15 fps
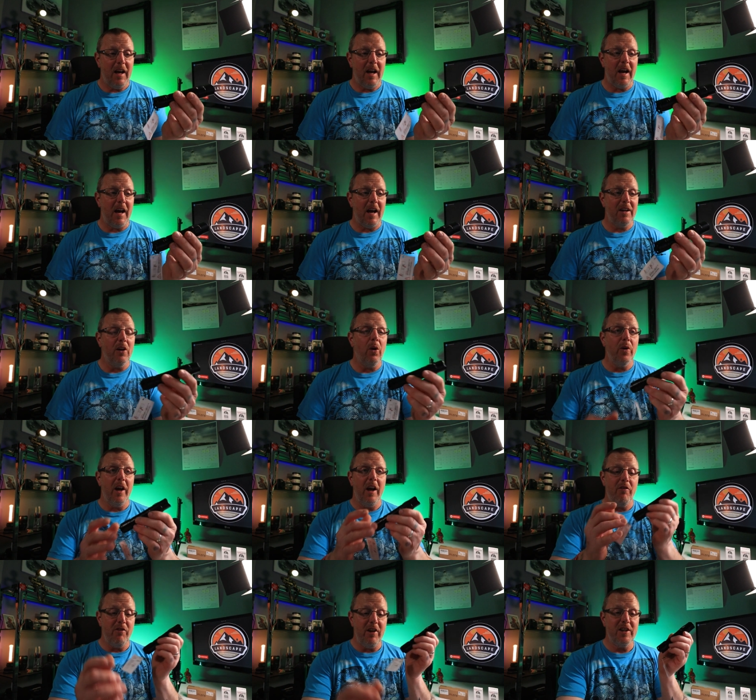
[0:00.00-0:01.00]
And oh
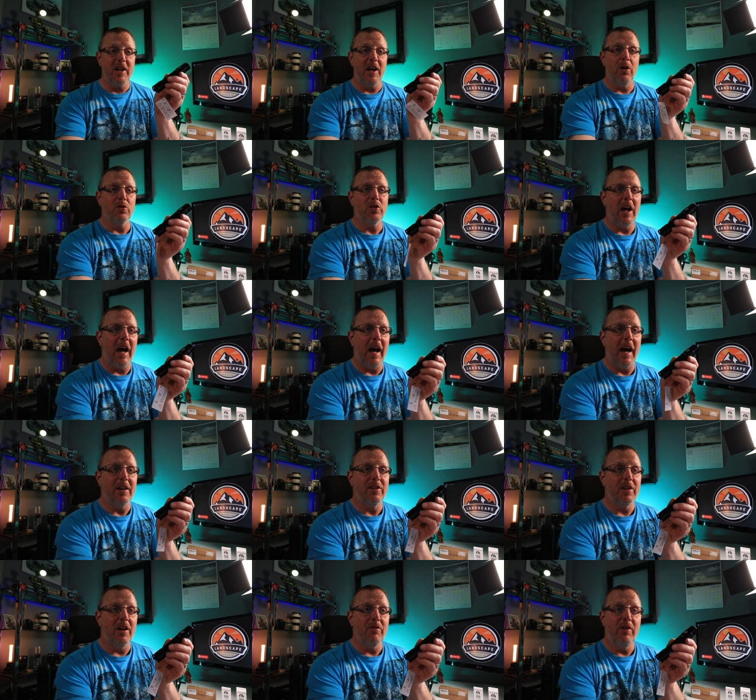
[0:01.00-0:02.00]
yeah, it retails
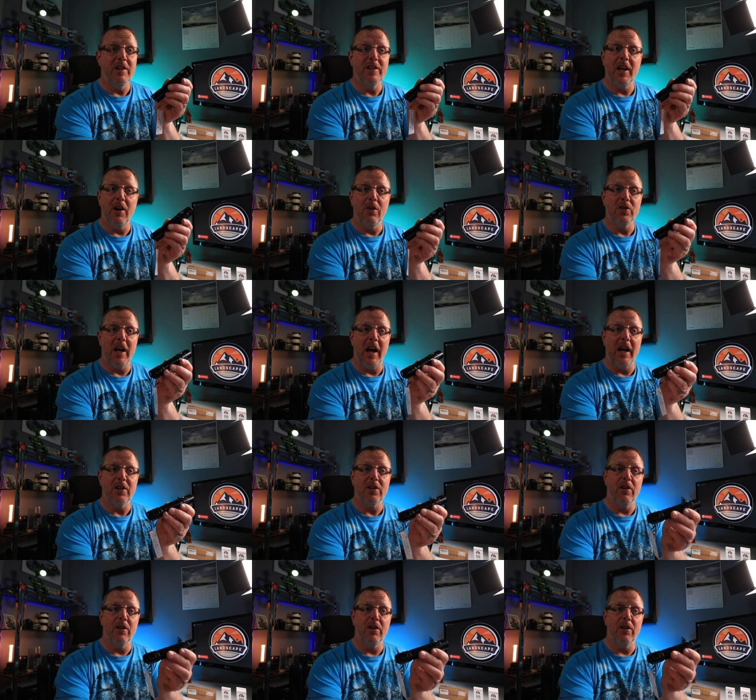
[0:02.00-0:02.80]
at it retails at